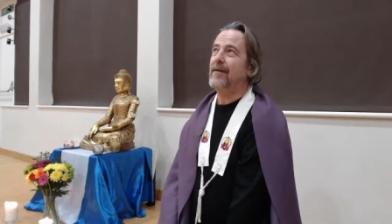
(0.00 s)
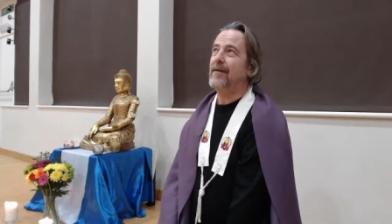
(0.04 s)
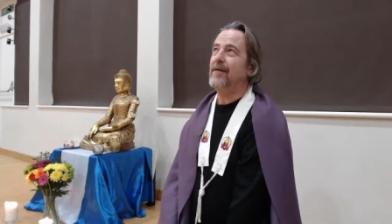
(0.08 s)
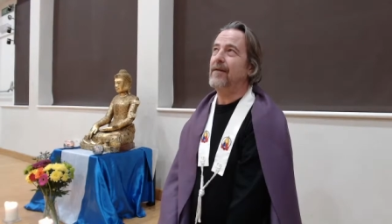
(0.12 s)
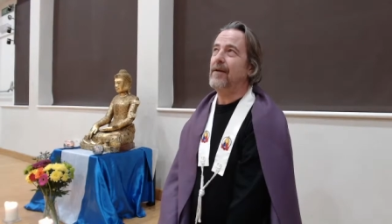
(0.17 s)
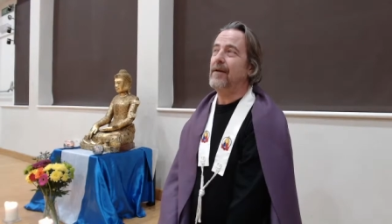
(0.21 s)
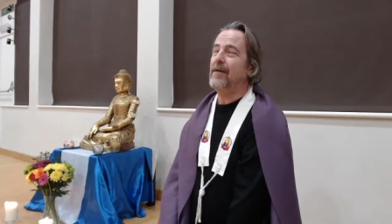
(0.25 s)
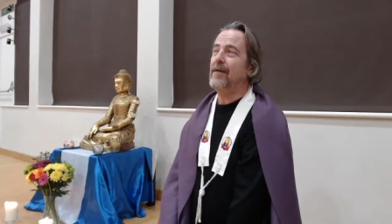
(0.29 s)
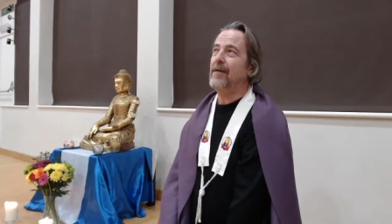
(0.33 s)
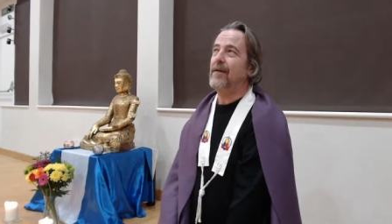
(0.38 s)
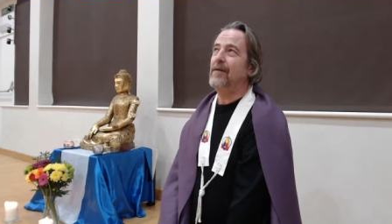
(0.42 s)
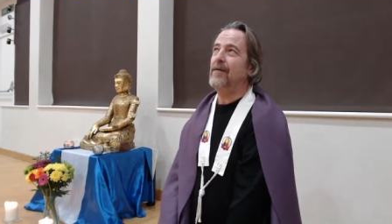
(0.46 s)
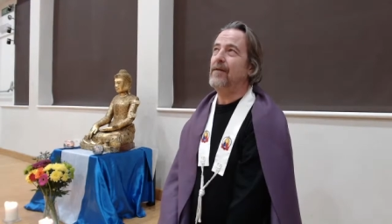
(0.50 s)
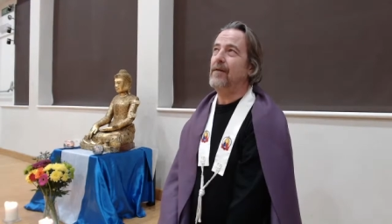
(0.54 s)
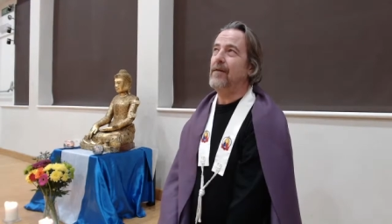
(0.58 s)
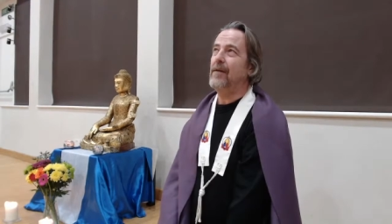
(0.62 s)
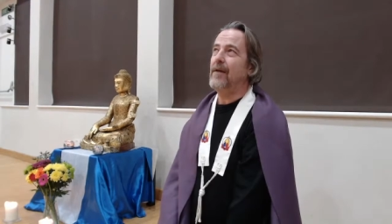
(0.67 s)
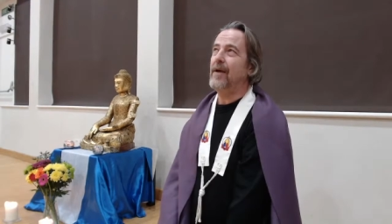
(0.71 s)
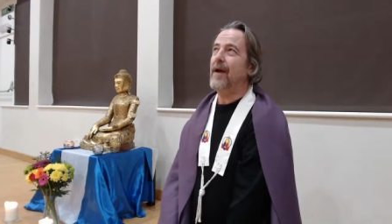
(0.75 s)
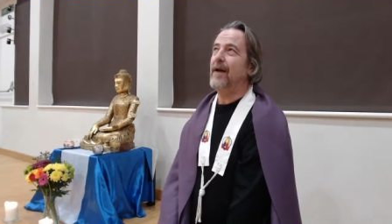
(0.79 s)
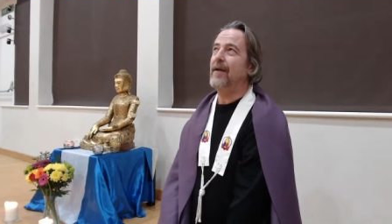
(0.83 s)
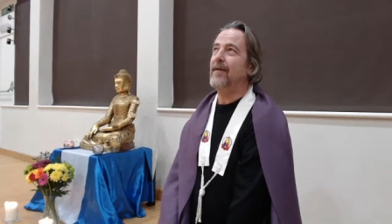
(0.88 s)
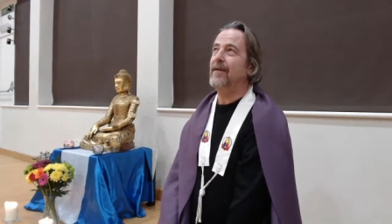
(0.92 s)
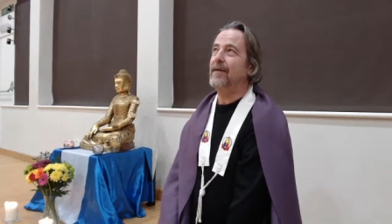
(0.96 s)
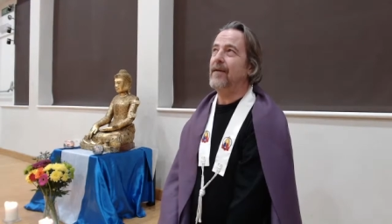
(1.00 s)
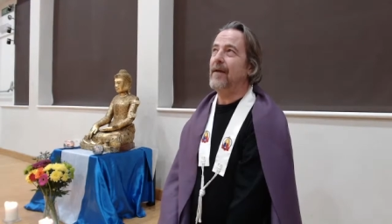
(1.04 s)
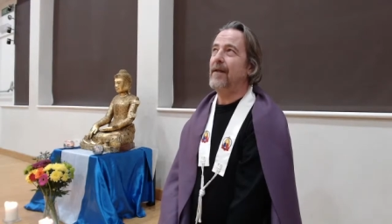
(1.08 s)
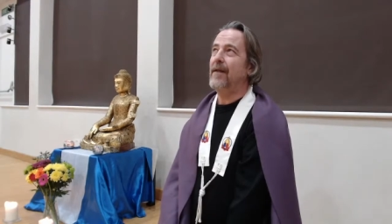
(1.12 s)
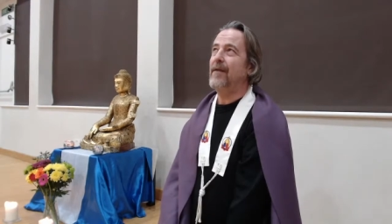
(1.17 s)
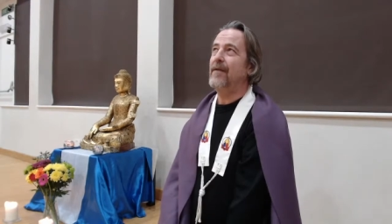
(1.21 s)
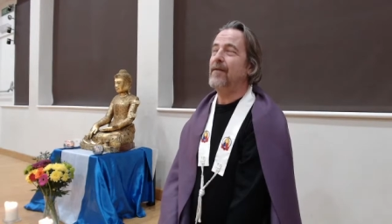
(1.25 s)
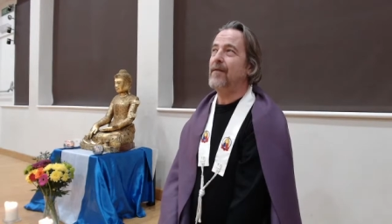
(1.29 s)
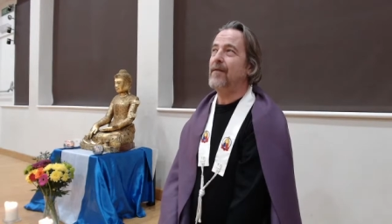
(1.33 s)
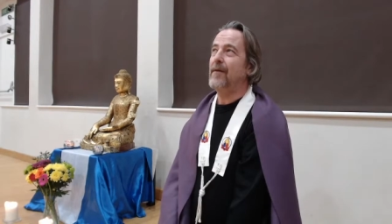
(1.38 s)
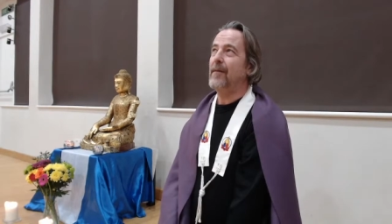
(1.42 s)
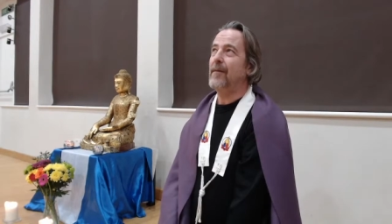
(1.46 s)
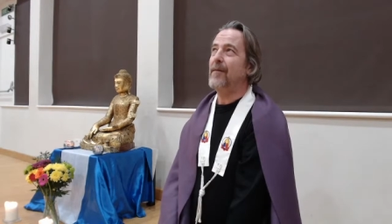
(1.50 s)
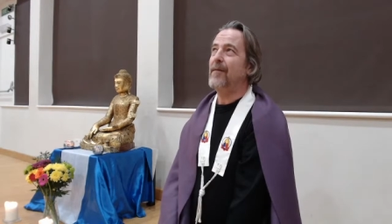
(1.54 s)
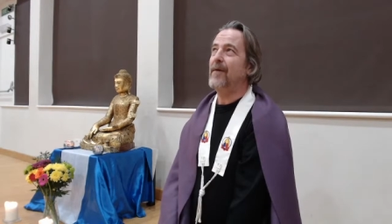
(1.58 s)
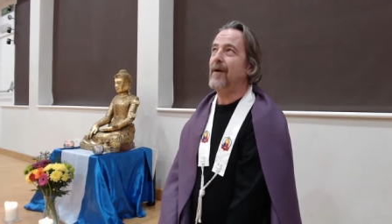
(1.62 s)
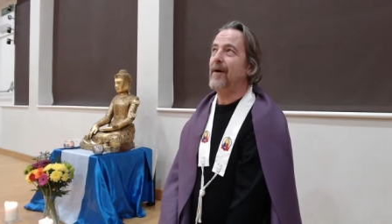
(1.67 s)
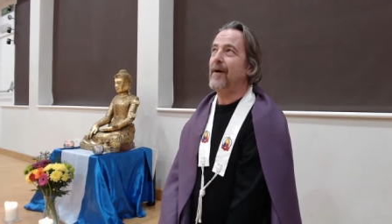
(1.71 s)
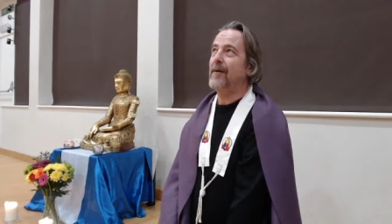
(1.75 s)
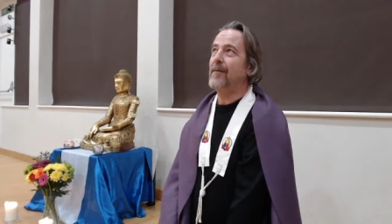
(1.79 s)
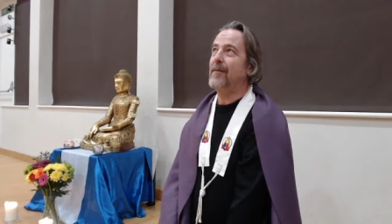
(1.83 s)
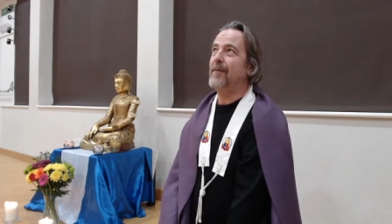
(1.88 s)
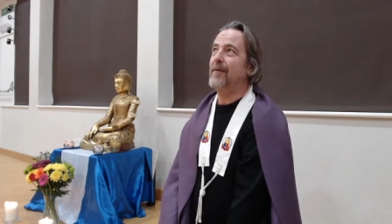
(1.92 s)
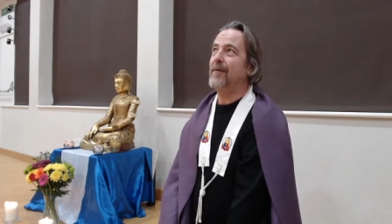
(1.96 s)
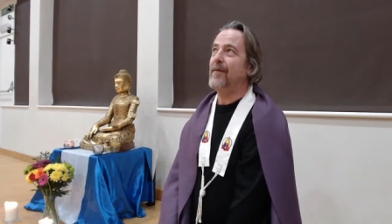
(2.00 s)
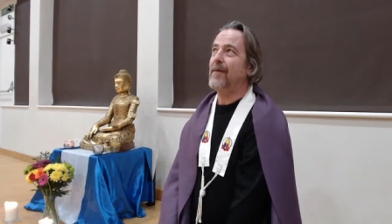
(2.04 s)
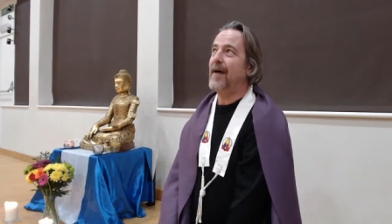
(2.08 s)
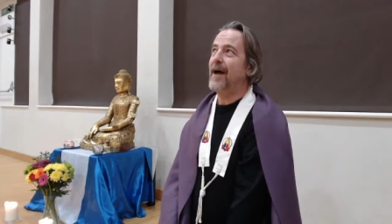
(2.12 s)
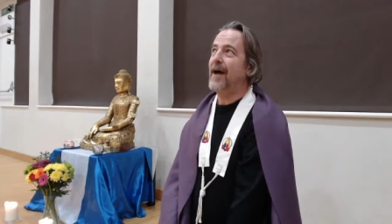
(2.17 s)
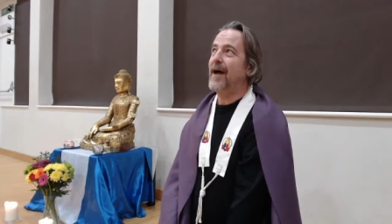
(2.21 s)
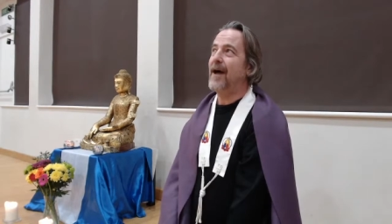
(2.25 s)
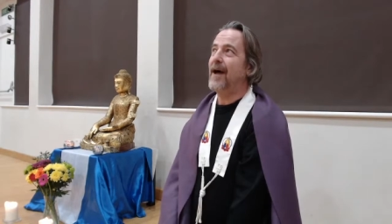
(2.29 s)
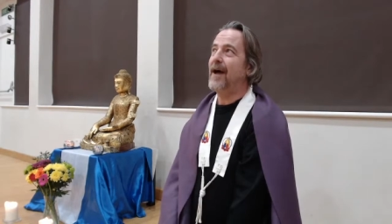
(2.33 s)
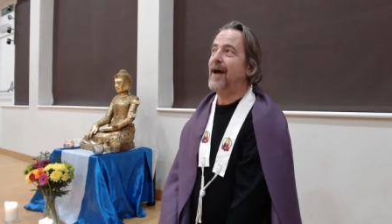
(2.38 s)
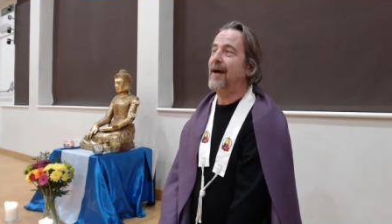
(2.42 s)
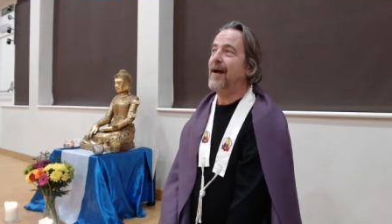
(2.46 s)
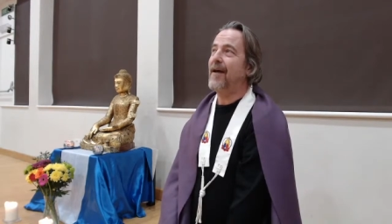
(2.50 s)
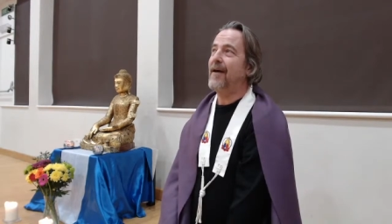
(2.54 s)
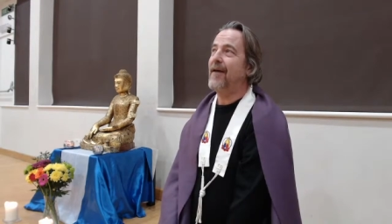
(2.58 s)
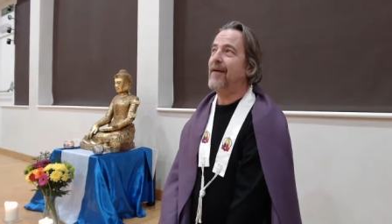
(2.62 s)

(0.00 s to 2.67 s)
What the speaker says: you do get a sense sometimes that